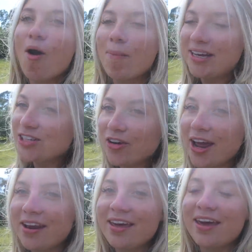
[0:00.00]
Mike's
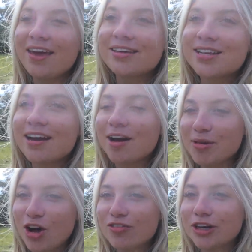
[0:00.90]
friend is
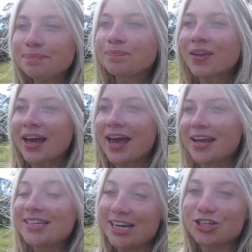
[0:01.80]
coming over
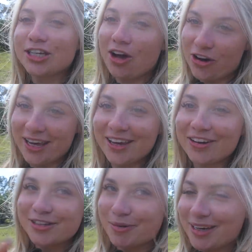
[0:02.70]
and he's actually already here.
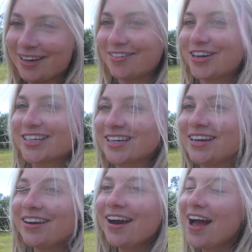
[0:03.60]
He's working on it, if you guys can
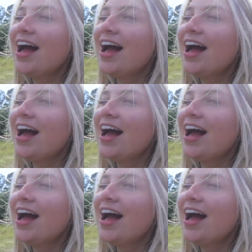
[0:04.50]
hear.